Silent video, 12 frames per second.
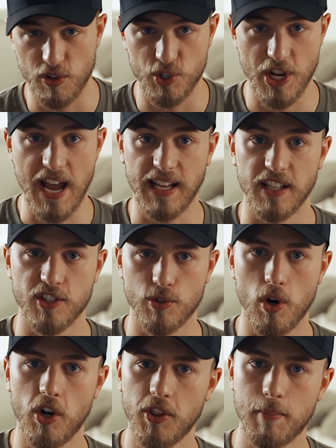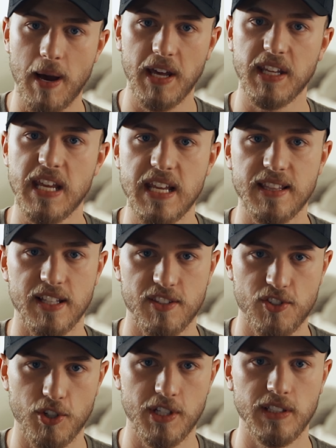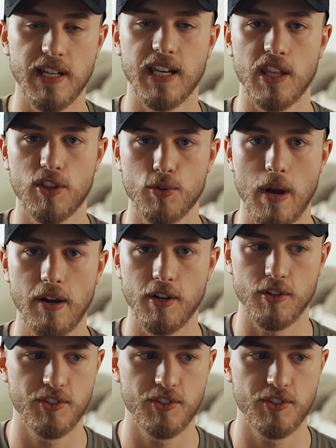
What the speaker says: your jacket. So all the body heat that's circulating throughout your